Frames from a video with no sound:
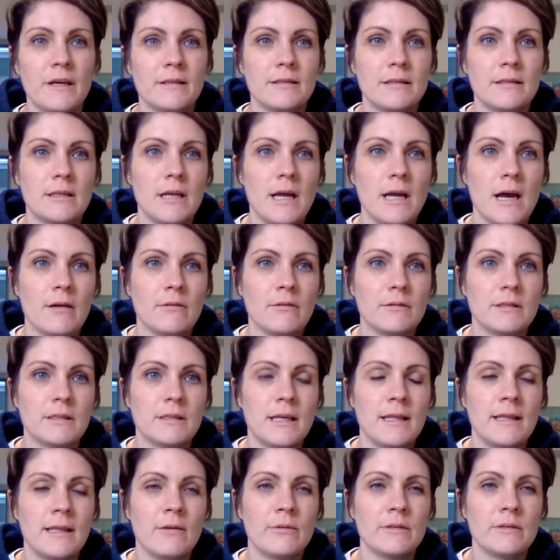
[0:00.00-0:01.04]
first announced.
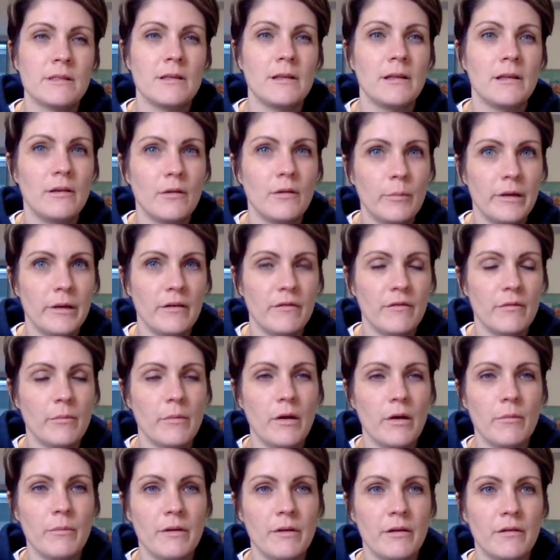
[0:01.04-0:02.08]
Then there was a little bit of a
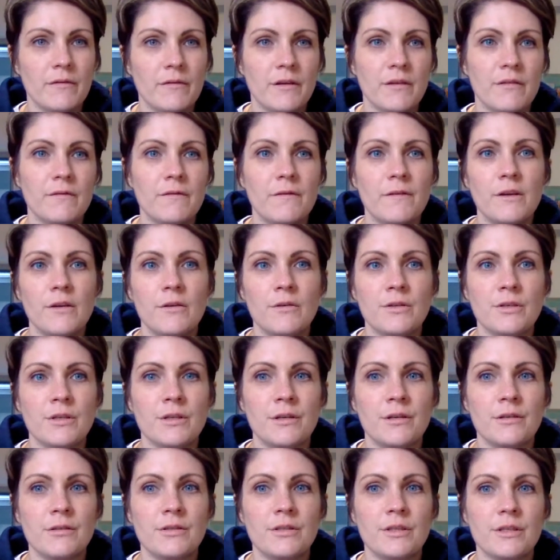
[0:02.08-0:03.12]
moment of confusion
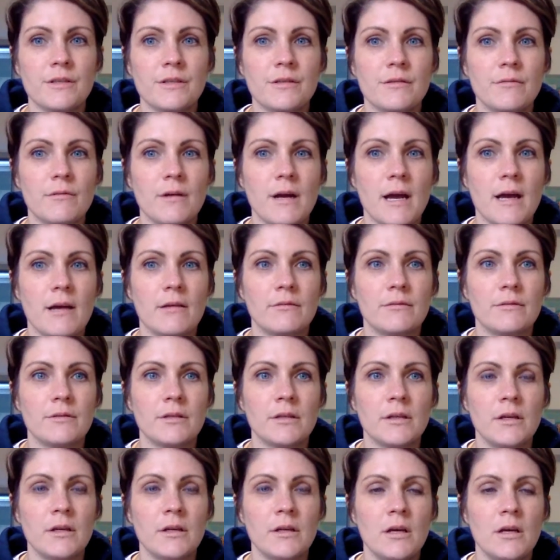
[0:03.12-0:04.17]
just around
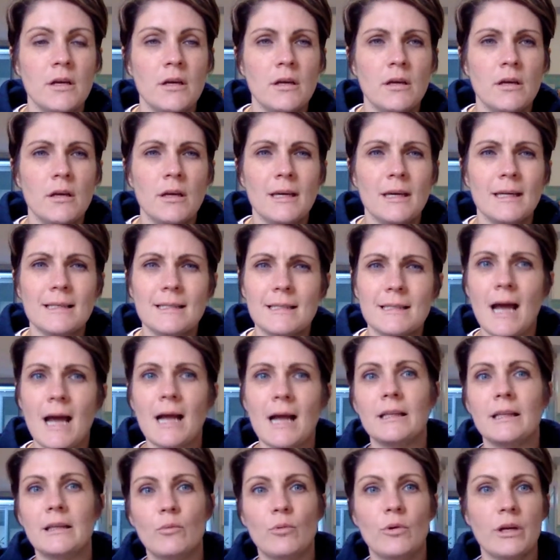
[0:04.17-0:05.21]

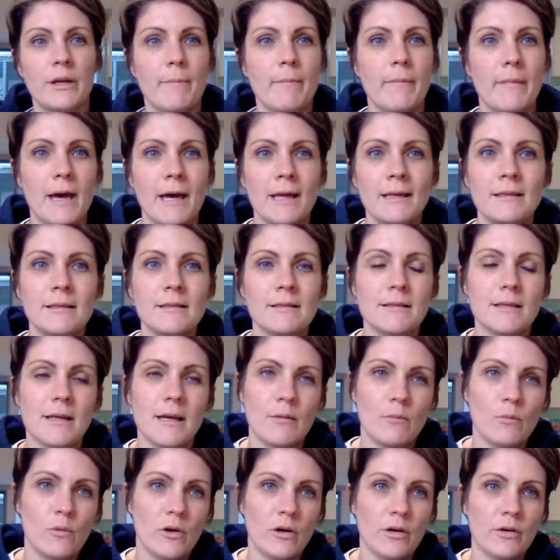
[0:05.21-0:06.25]
exactly what it meant
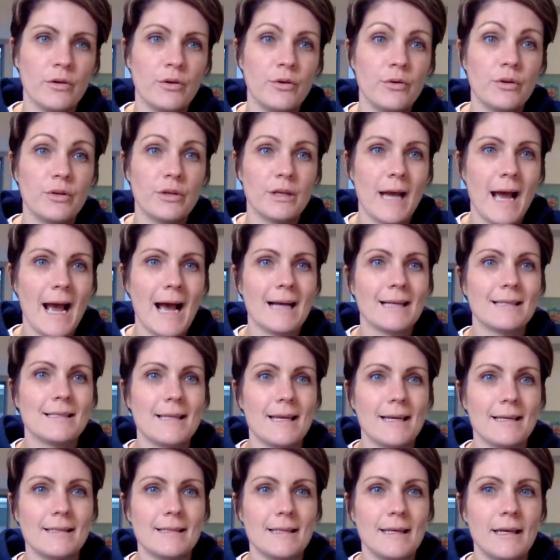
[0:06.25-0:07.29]
and who could
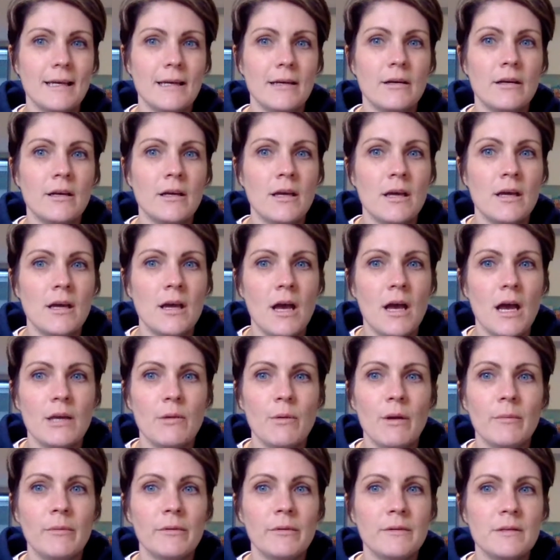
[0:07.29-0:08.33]
access it. Are you
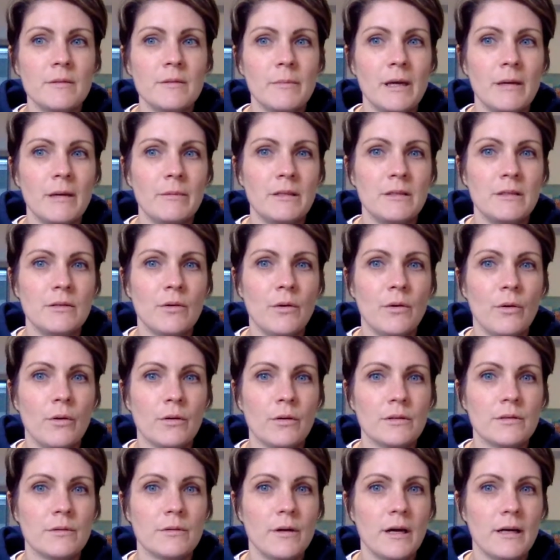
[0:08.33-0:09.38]
able to maybe
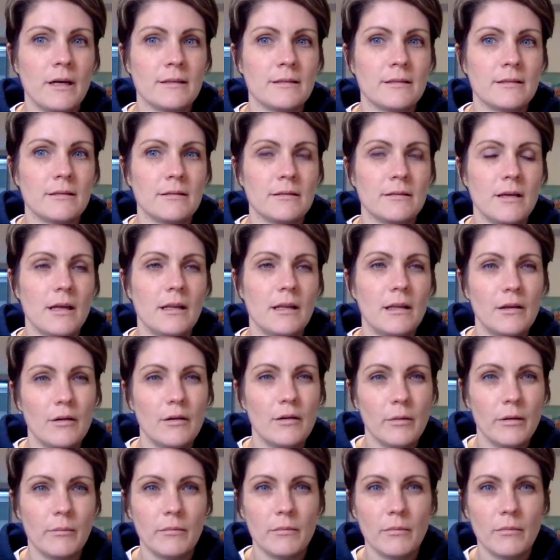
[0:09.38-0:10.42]
talk to us a little
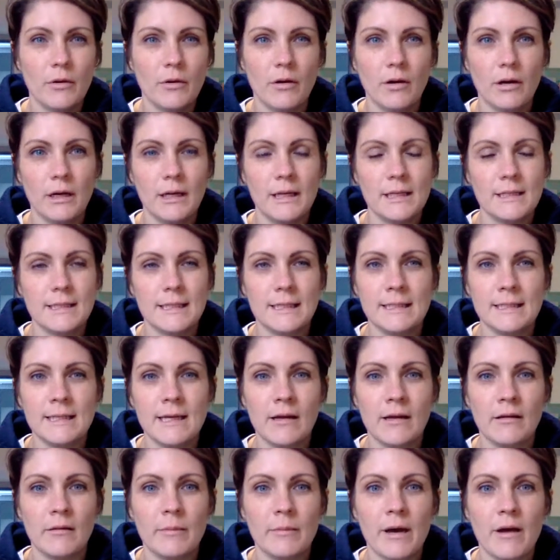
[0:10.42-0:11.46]
bit more in
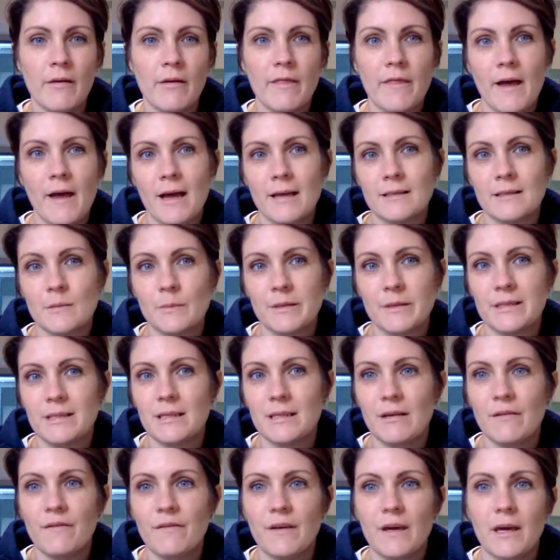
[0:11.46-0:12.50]
detail about that
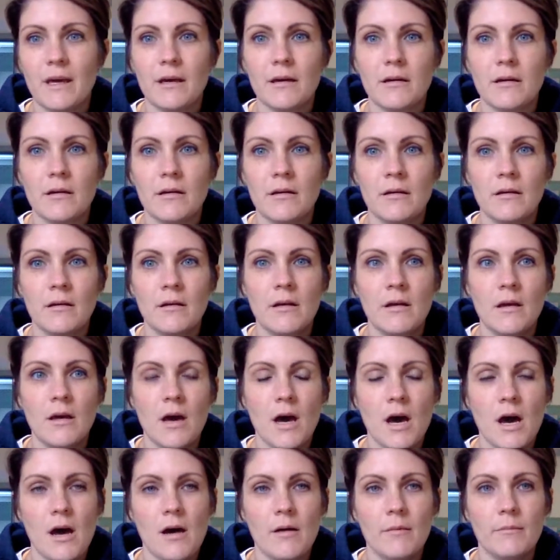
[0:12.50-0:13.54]
specific
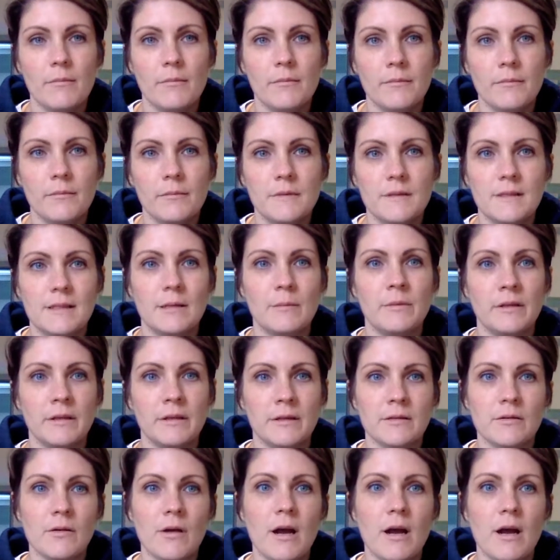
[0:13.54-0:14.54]
stimulus